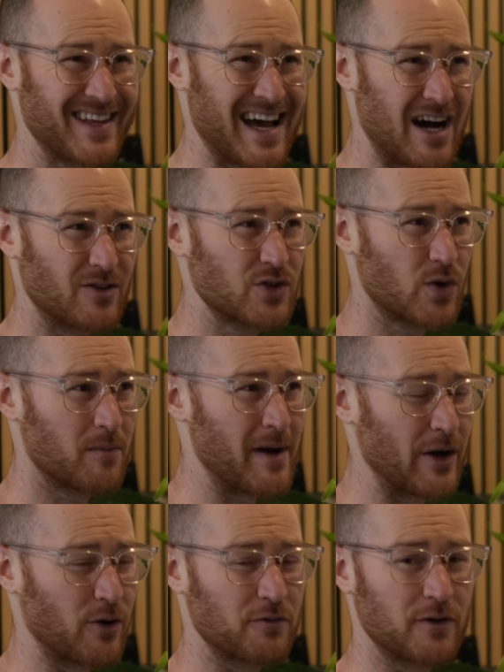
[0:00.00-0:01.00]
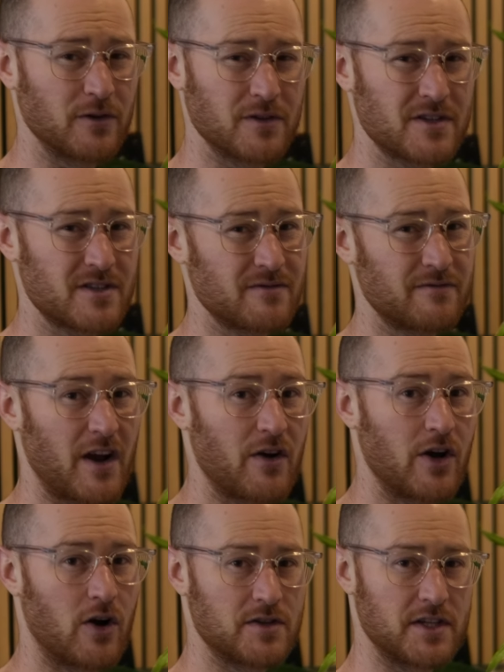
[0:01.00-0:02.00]
Outdoor microphones,
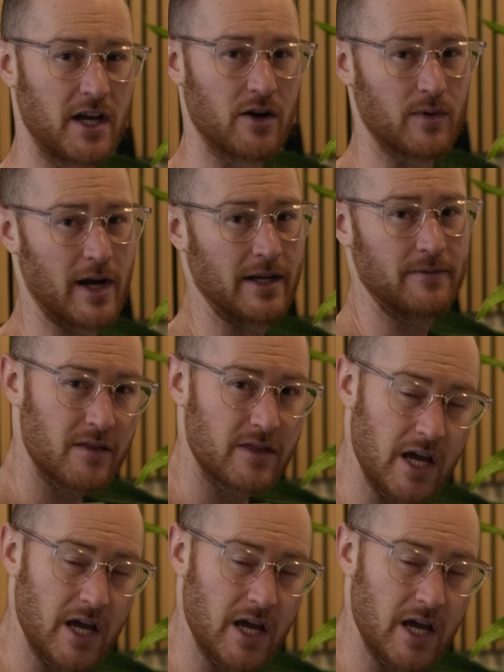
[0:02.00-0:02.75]
very hard to get right.